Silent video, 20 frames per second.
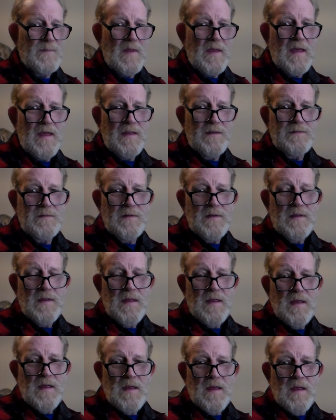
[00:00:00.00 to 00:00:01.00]
And
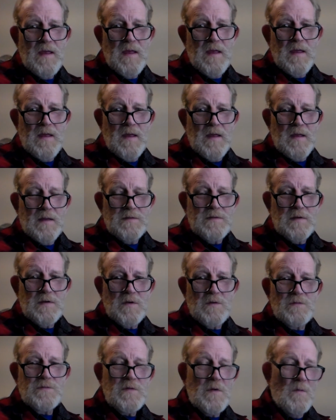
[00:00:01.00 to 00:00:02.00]

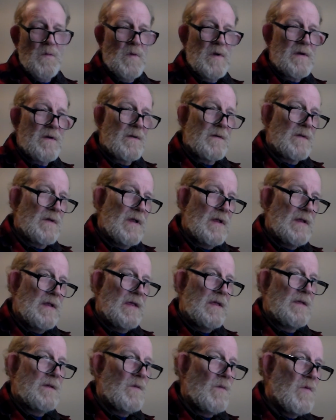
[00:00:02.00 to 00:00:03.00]
so we're
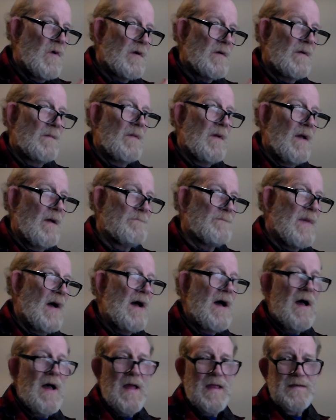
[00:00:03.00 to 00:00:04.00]

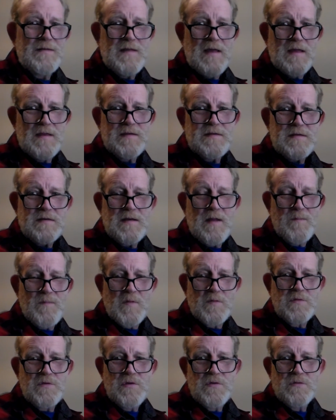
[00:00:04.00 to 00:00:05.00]
behind a step
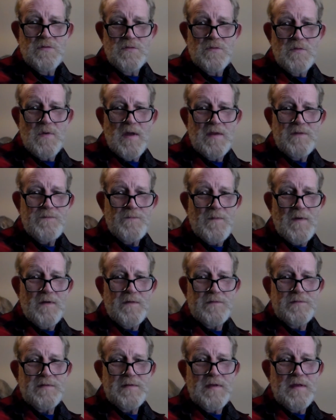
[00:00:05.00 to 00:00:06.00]
or two as
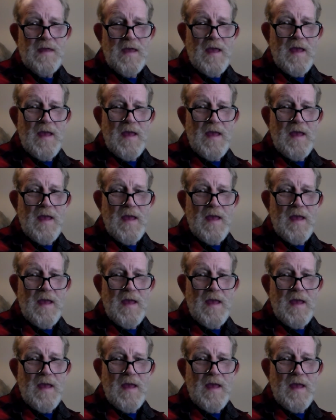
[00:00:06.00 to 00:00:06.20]
far as the